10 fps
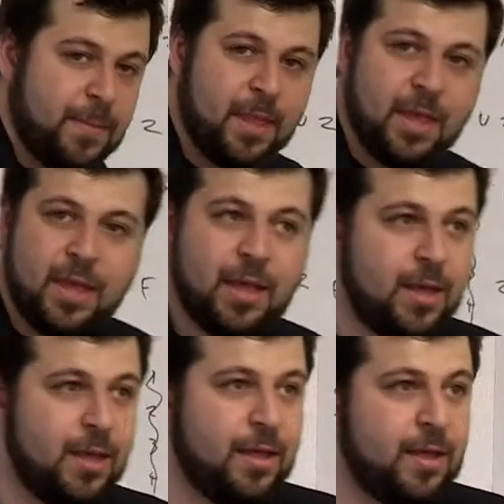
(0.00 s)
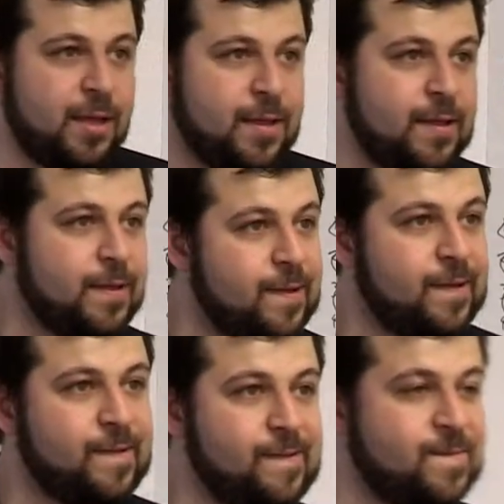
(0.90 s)
Actually, in that one, I
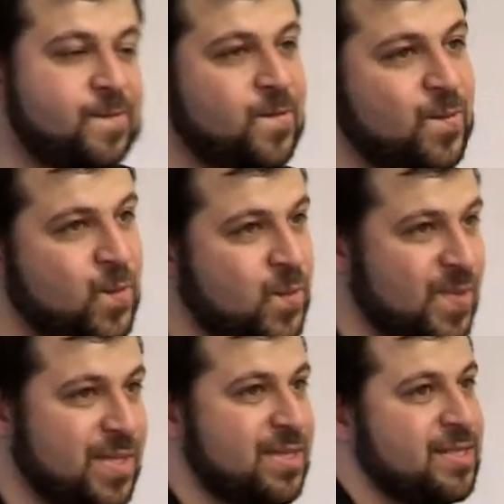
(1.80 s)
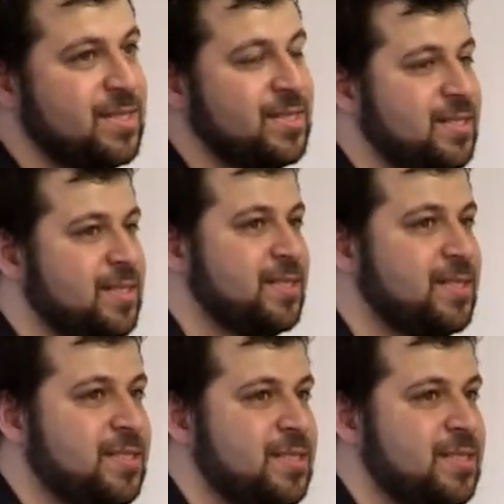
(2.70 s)
noticed that eventually the